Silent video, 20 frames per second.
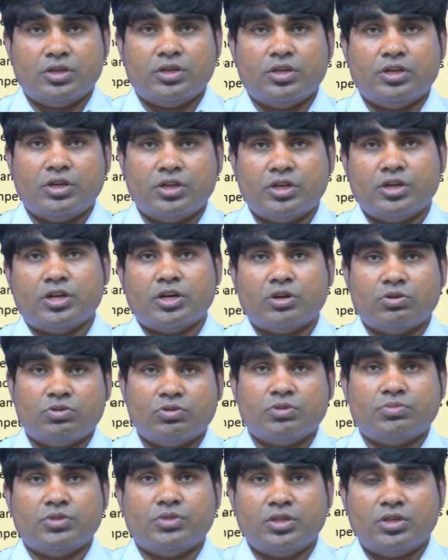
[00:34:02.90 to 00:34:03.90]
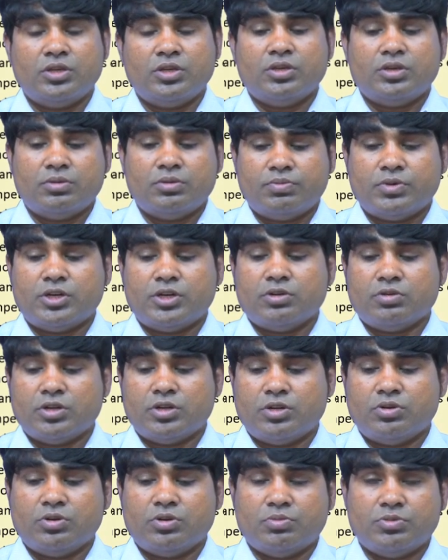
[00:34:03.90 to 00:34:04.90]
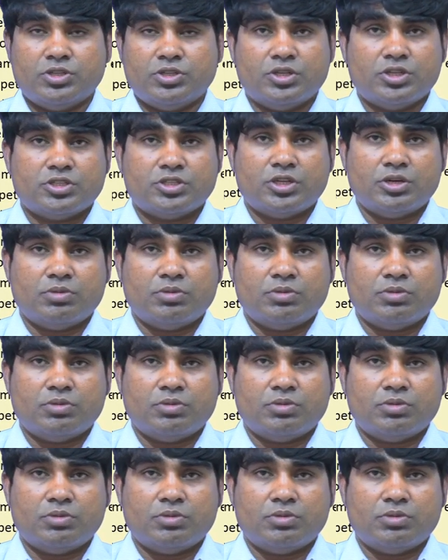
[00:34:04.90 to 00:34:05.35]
in and out of the particular business